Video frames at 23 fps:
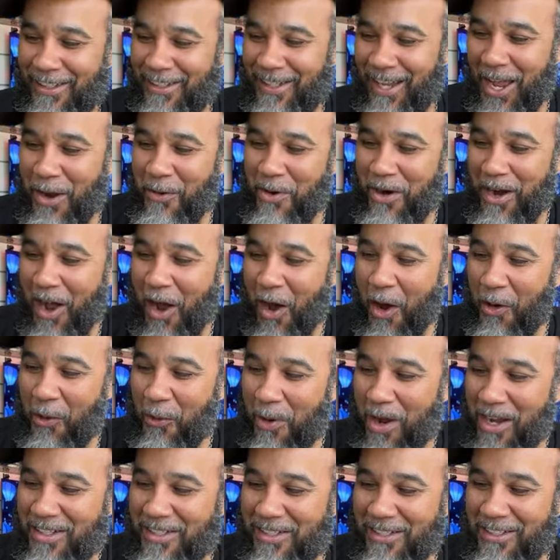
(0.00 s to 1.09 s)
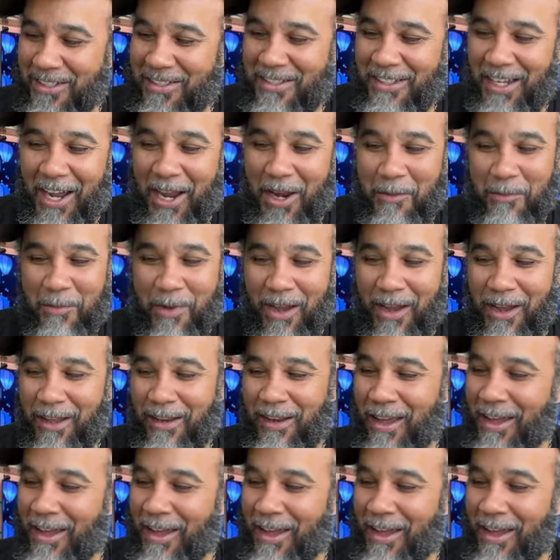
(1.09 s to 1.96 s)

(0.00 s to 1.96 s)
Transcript: They went all the way to the state, man.